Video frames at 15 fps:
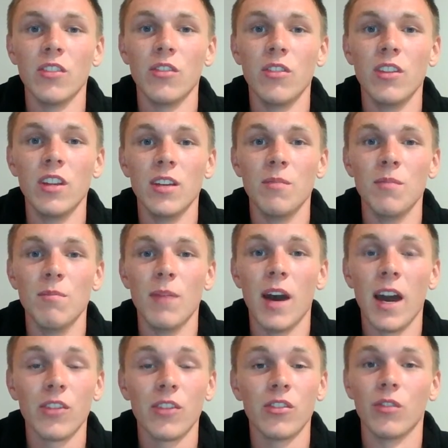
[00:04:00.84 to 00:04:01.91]
is the
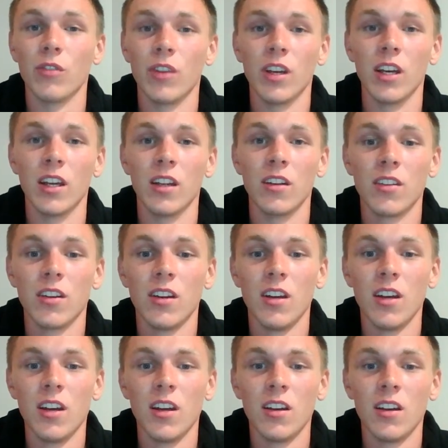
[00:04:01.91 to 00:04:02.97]
massive hit,
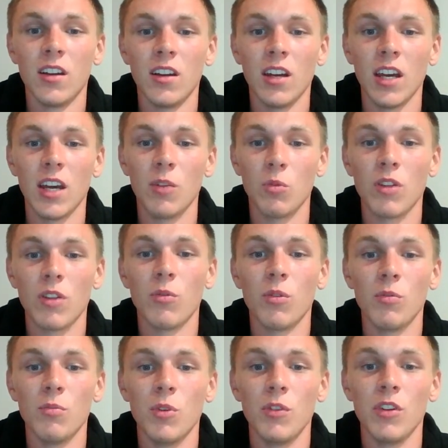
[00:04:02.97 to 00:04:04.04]
and one of
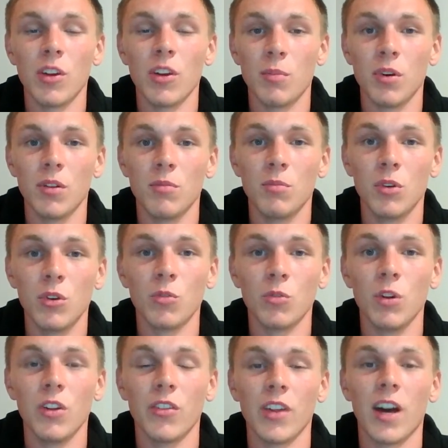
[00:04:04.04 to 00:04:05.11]
the movies that put Bruce
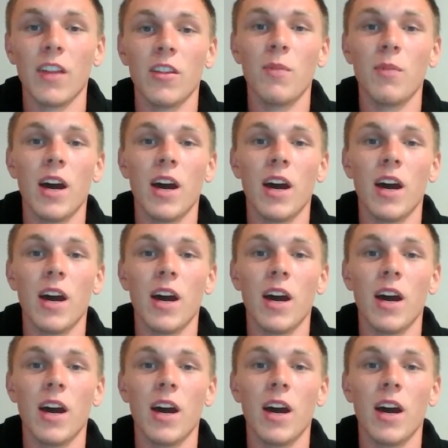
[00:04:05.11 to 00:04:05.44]
Willis on the